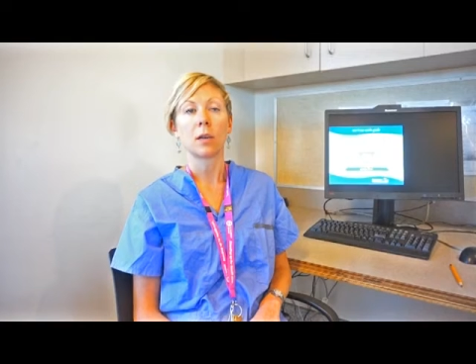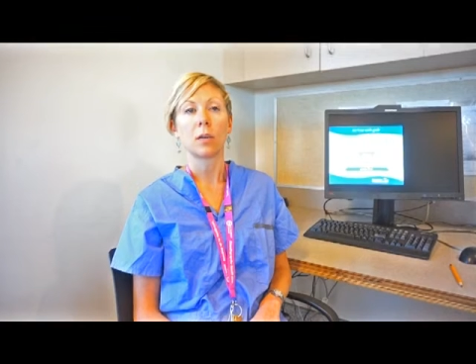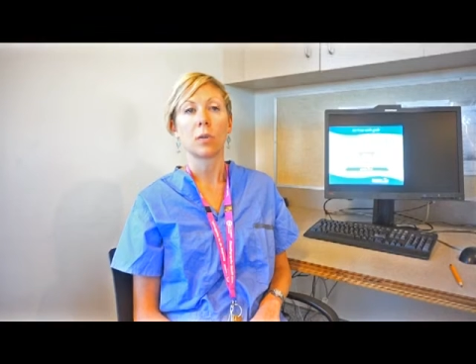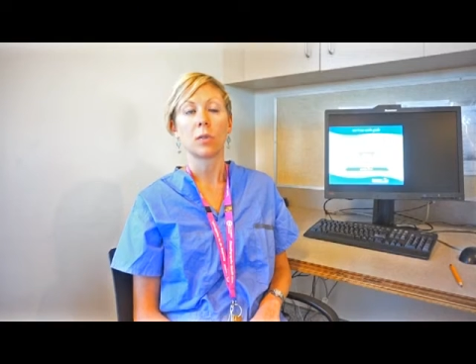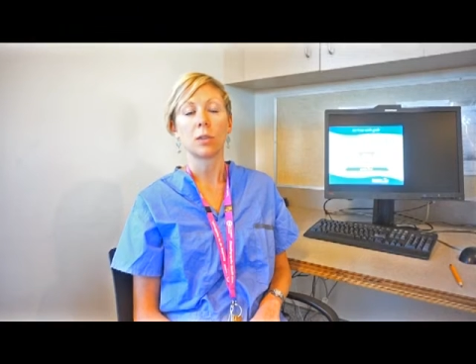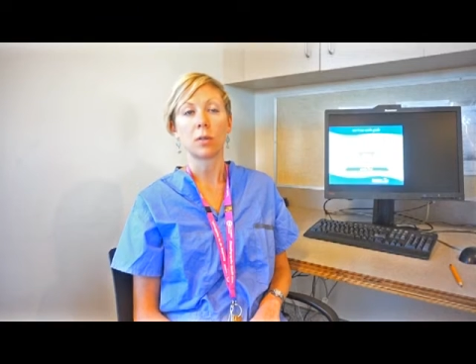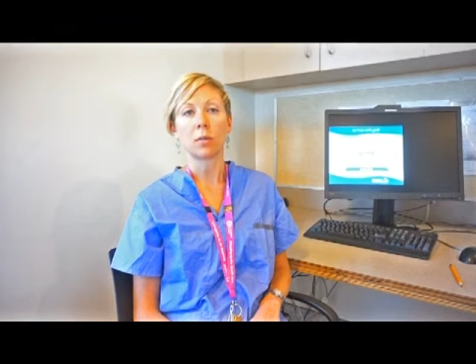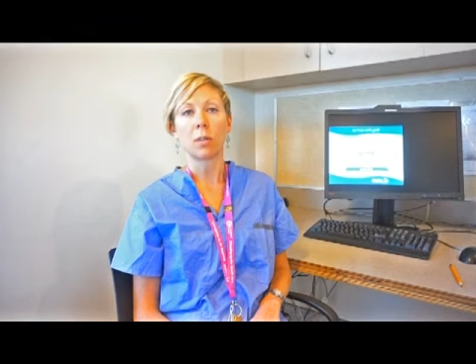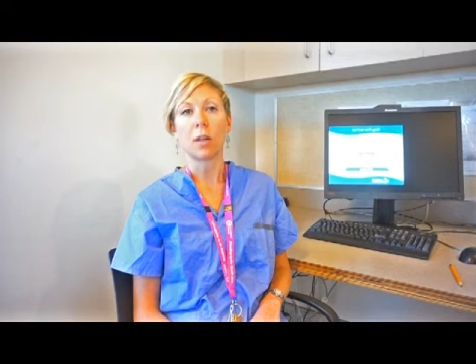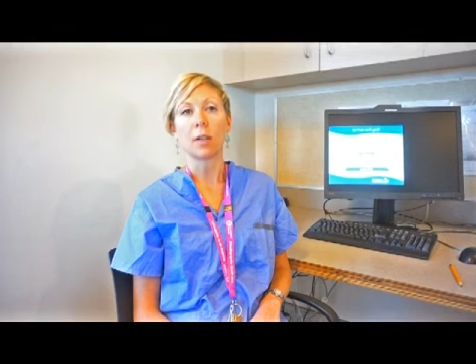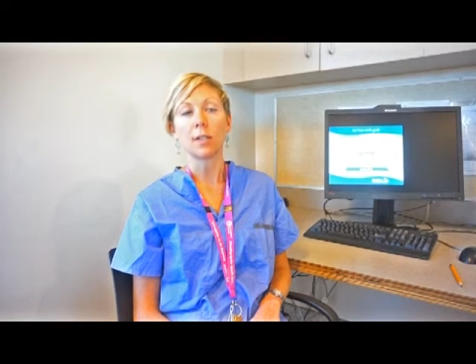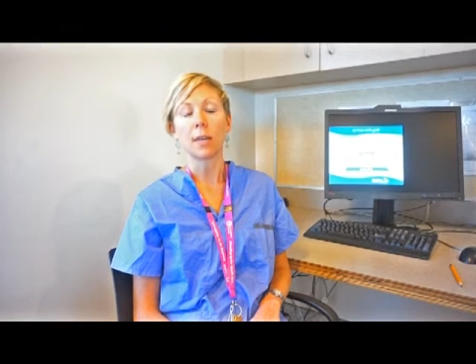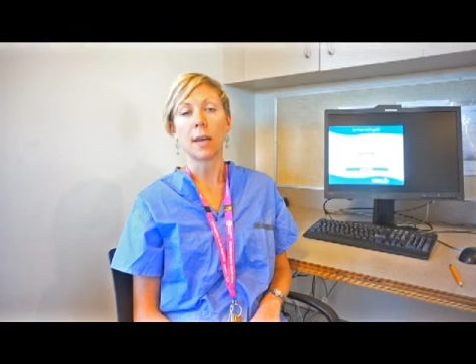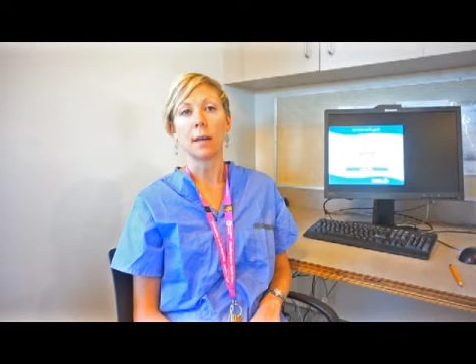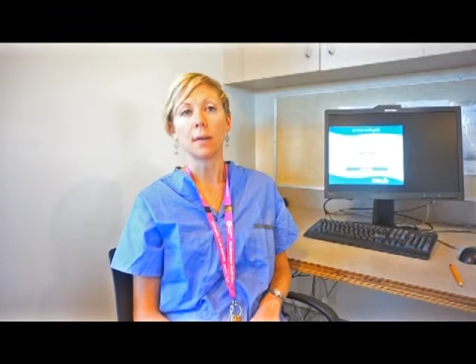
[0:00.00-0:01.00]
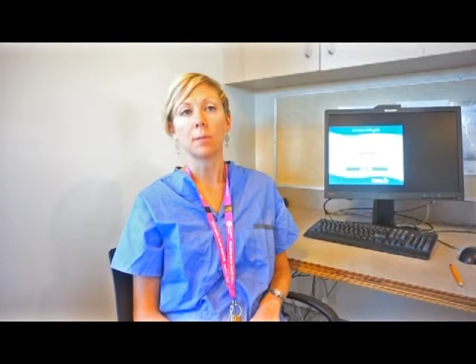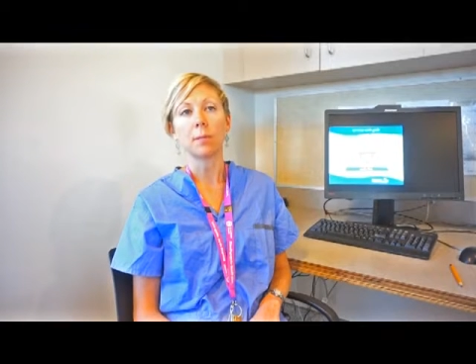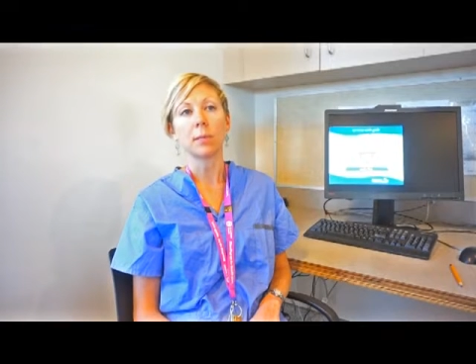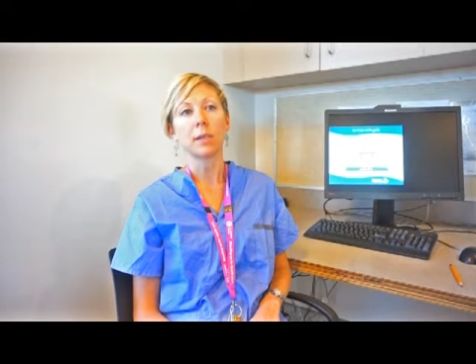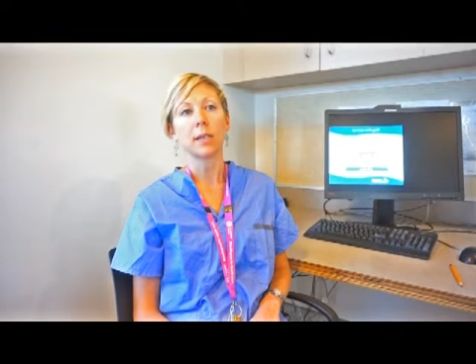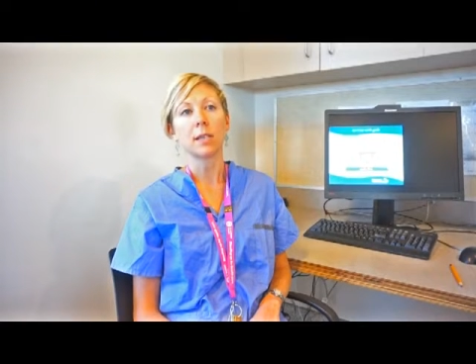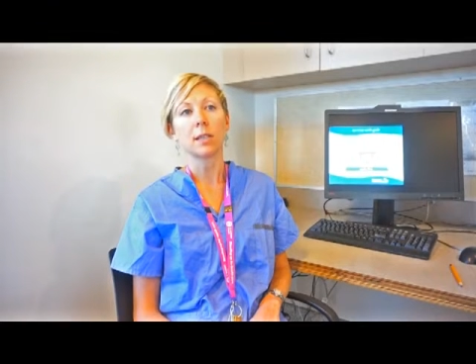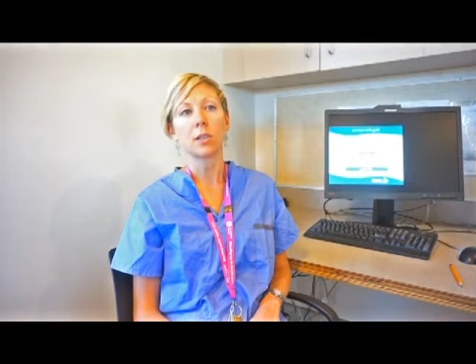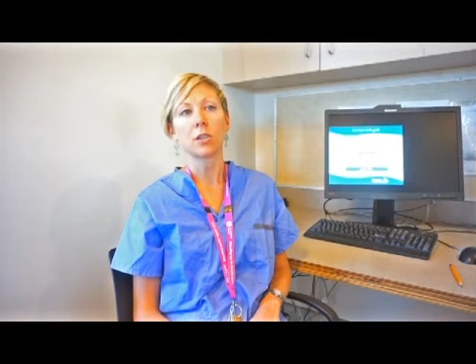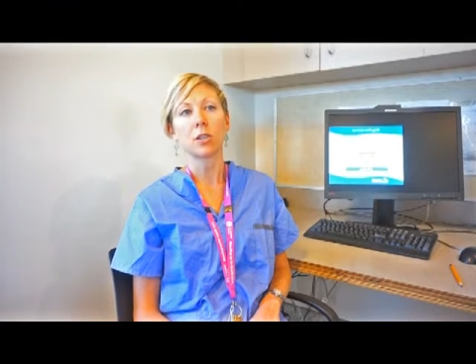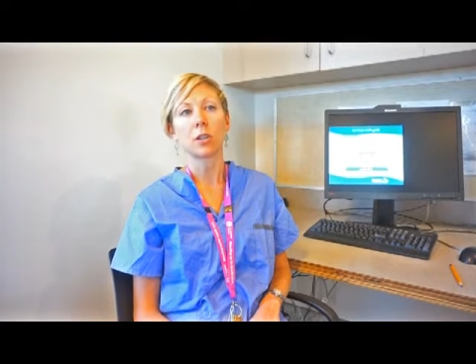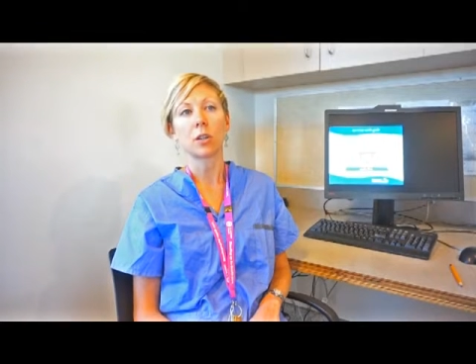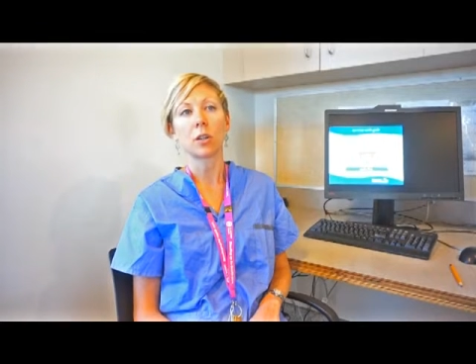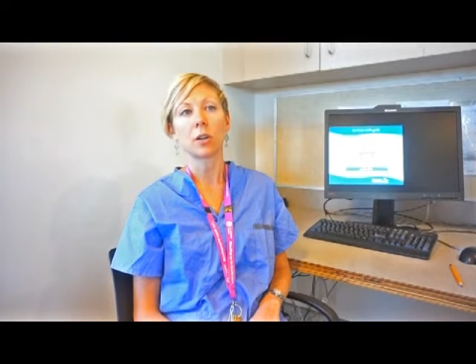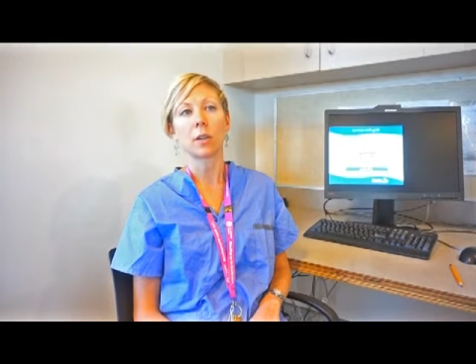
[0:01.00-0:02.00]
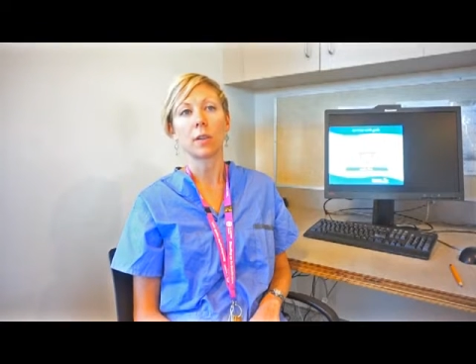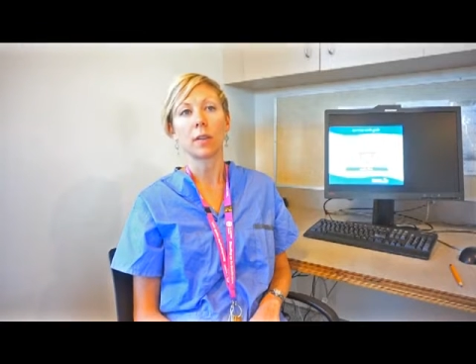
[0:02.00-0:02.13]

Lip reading: or Xarelto, please ensure